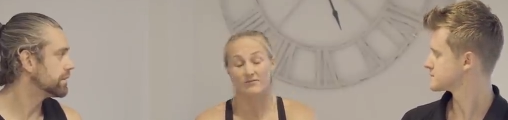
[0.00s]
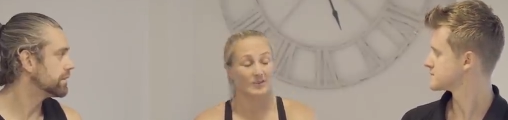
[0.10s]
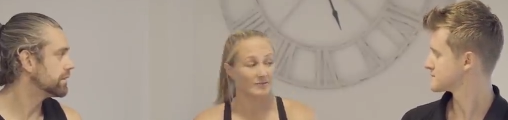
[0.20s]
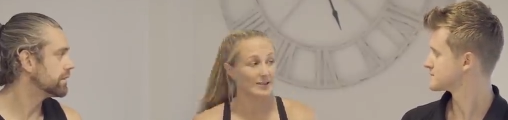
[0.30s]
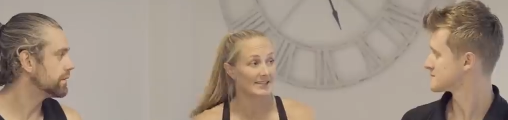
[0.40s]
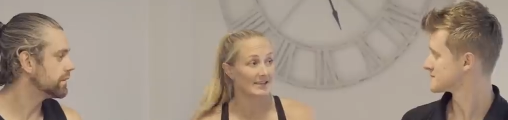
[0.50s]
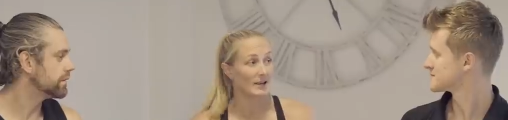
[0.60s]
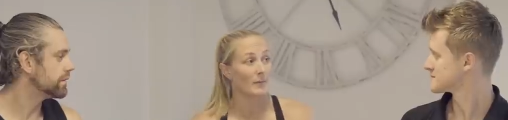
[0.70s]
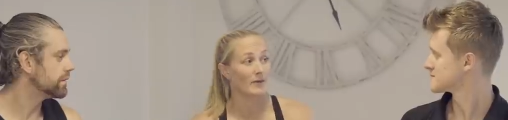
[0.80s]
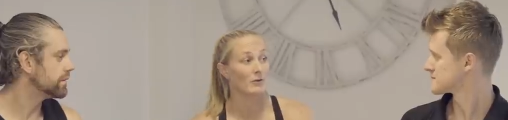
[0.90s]
Speaker 1: we've missed
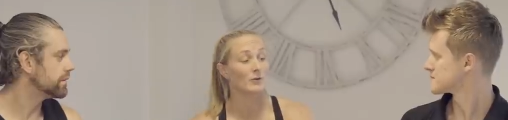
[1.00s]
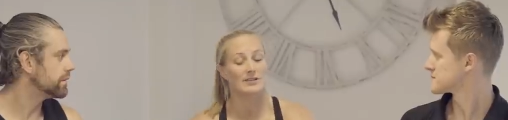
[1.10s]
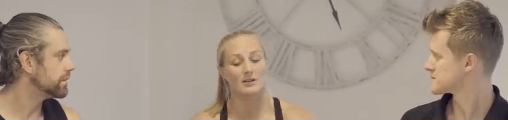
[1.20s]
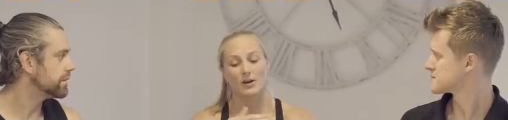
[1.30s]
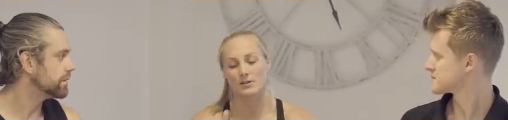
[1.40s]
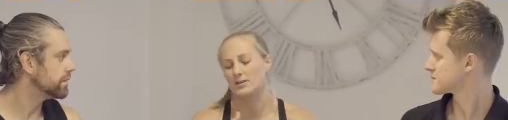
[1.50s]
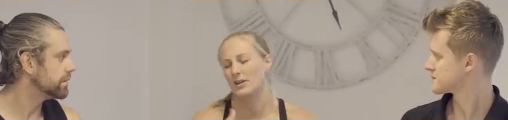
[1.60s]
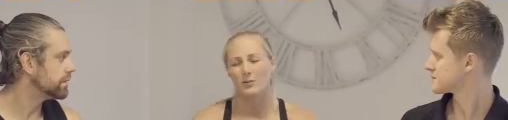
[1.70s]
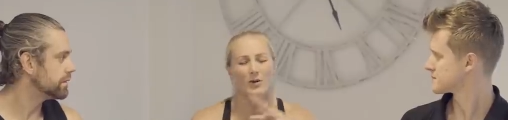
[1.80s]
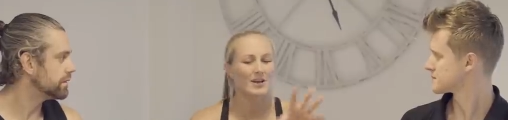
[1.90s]
it. But there was girls,
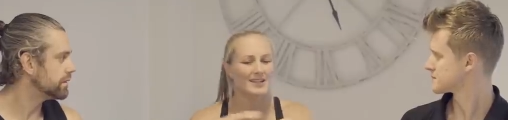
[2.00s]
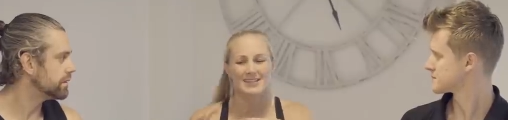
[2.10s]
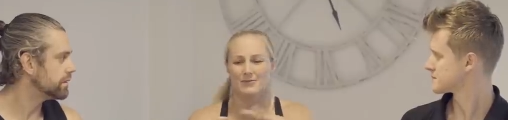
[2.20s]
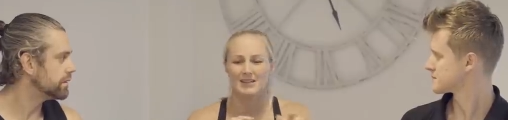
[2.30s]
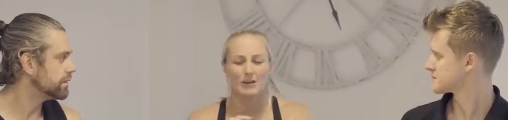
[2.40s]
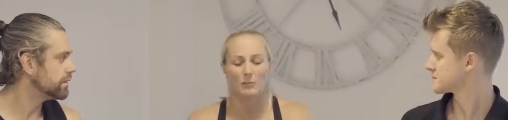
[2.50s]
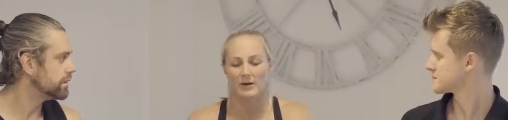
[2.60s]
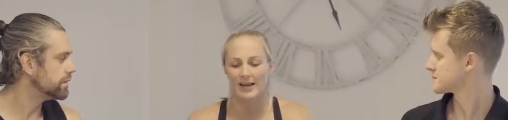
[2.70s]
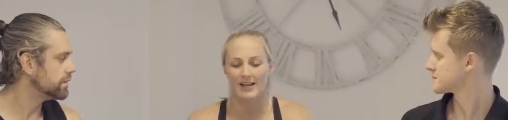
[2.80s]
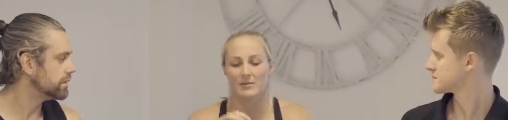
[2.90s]
so it works. It's really
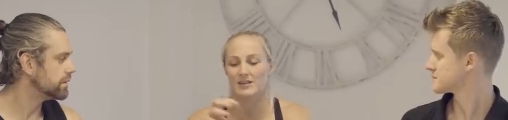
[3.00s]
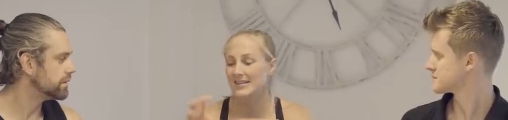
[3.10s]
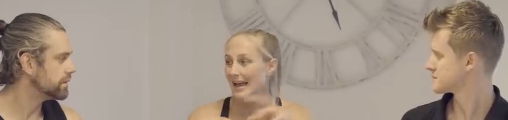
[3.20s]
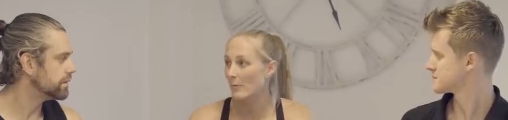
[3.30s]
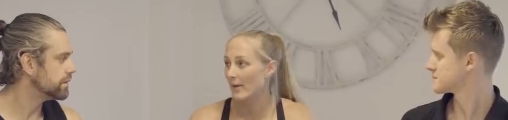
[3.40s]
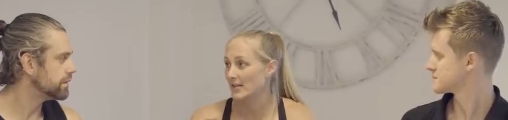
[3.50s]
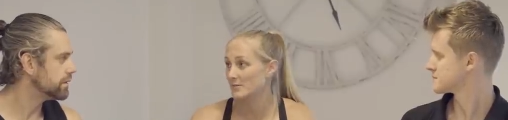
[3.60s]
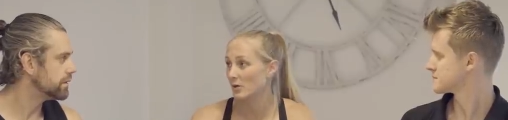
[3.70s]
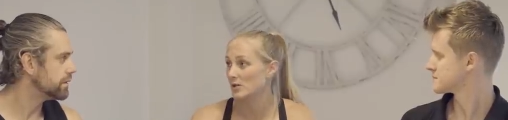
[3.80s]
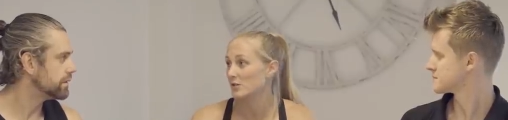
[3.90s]
complicated, but there's countback
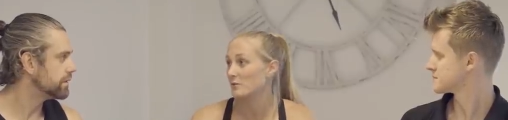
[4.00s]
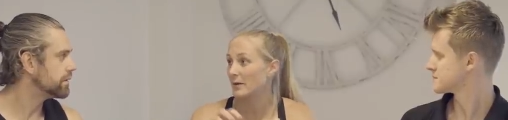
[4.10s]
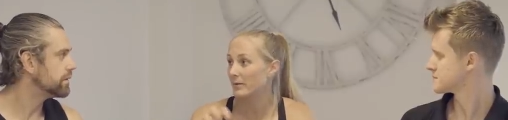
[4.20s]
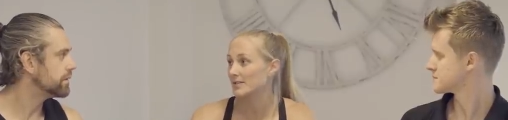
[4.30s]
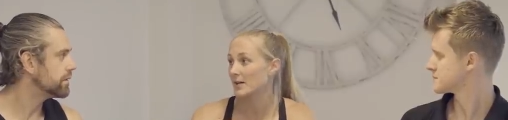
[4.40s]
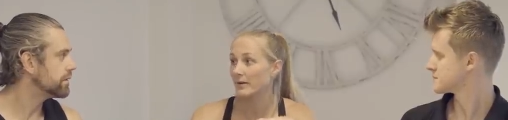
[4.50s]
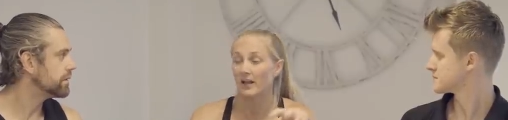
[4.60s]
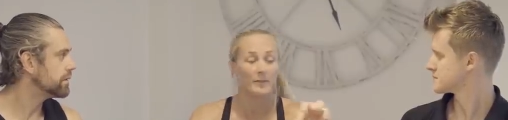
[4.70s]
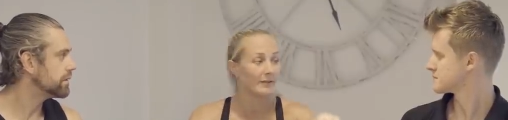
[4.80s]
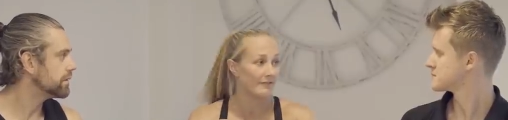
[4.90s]
spots. So if people are
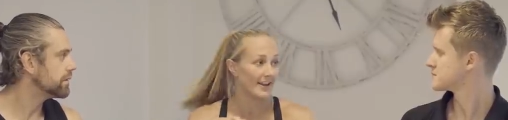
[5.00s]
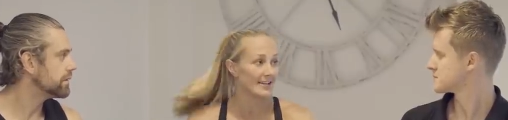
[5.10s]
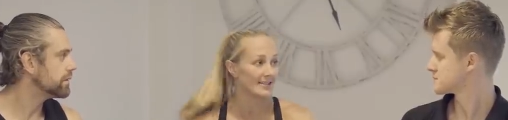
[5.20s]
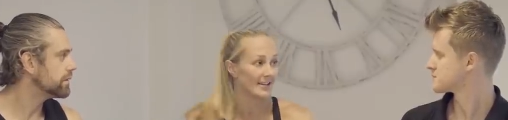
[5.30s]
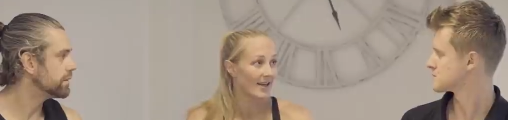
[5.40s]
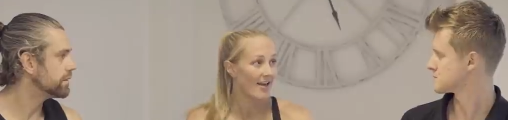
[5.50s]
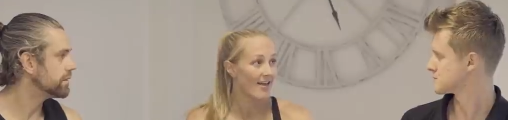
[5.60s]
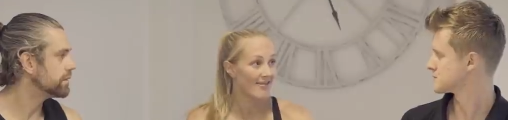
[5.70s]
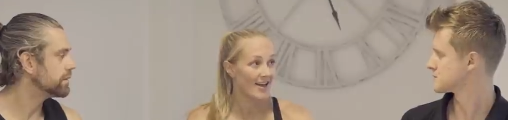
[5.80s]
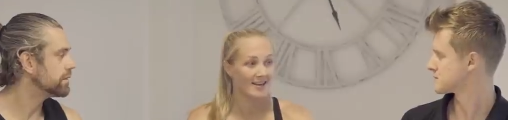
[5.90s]
dubbing up in events,
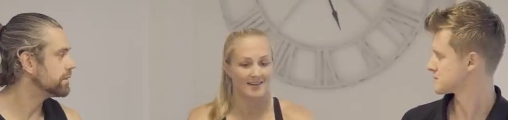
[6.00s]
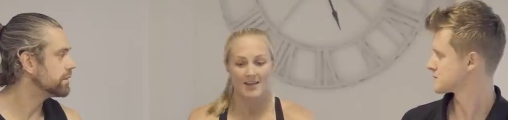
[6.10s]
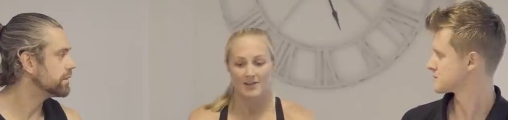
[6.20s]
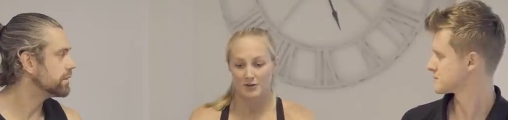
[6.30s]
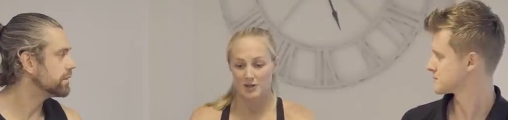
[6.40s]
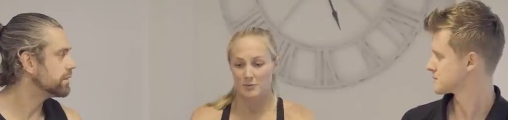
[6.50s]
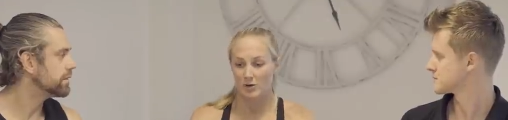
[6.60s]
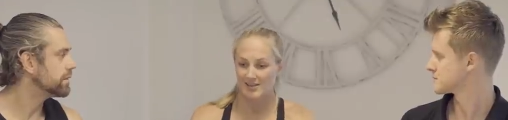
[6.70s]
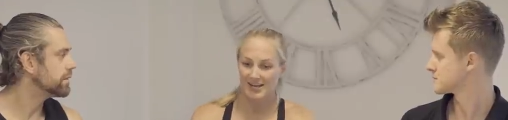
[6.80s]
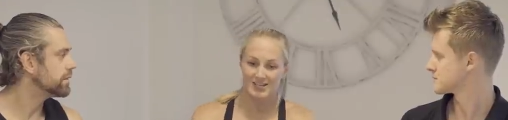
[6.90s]
mm. then those
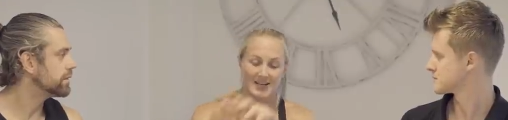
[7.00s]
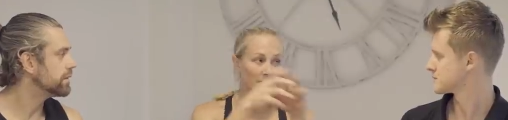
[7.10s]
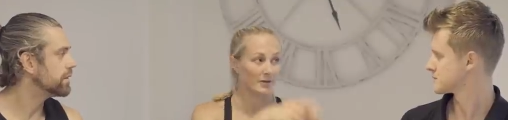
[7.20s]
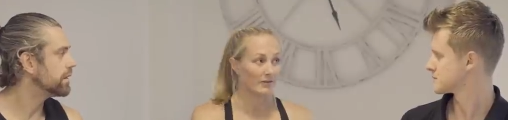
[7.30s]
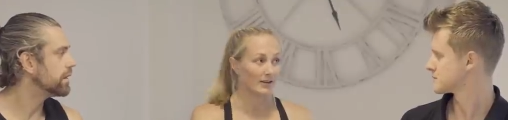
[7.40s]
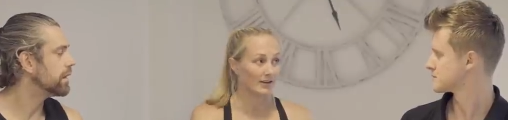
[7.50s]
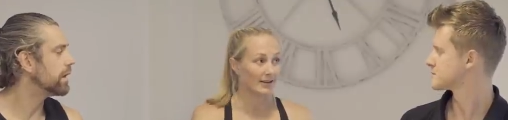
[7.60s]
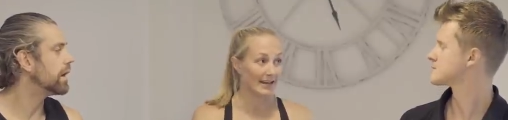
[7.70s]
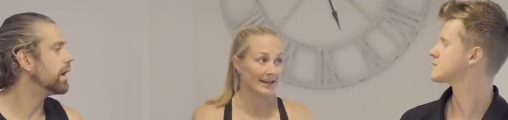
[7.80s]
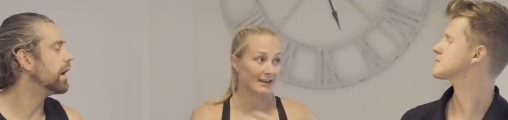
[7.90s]
spots actually end up giving
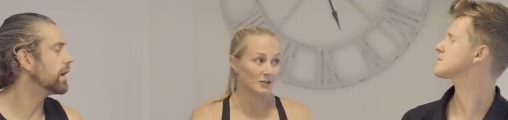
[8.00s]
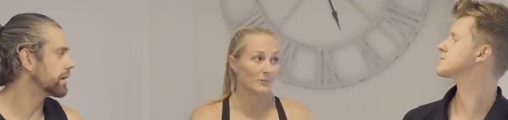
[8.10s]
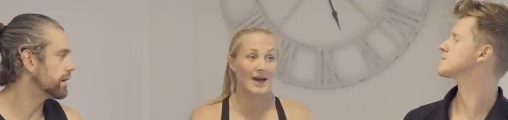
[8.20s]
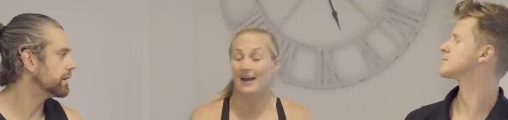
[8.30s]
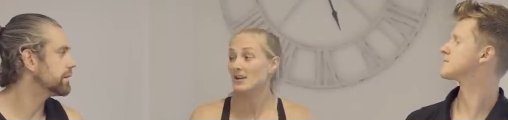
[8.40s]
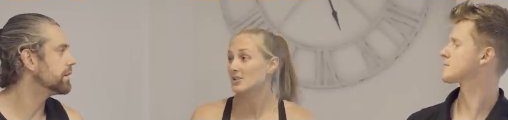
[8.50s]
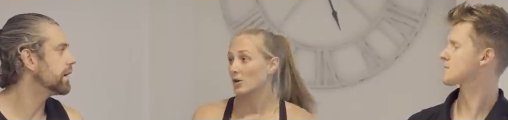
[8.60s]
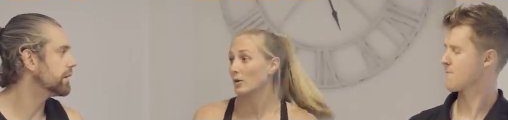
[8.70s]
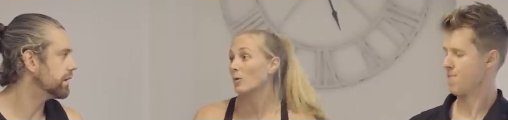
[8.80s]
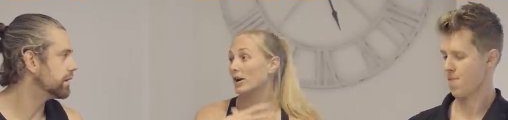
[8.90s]
getting counted okay. back. Yeah,
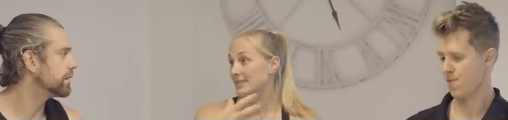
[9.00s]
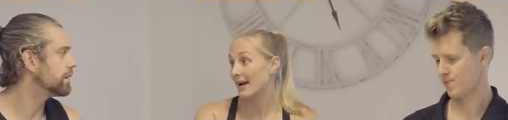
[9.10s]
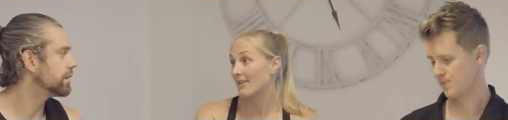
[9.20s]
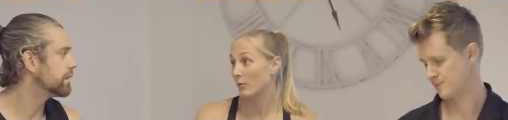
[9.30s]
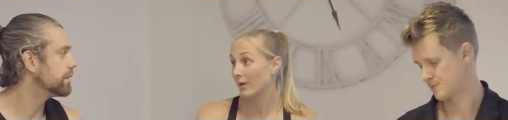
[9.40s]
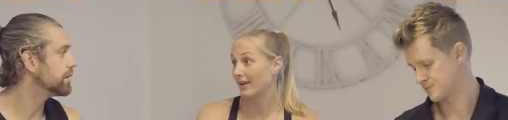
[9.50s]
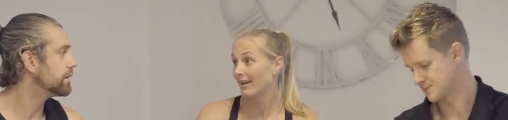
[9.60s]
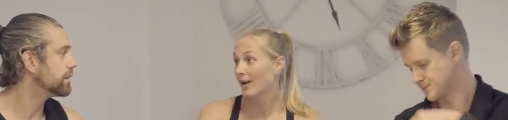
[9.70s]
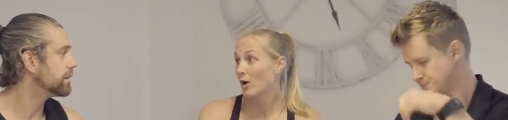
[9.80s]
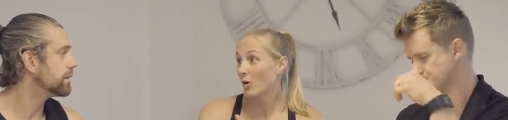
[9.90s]
so it yeah. worked out that we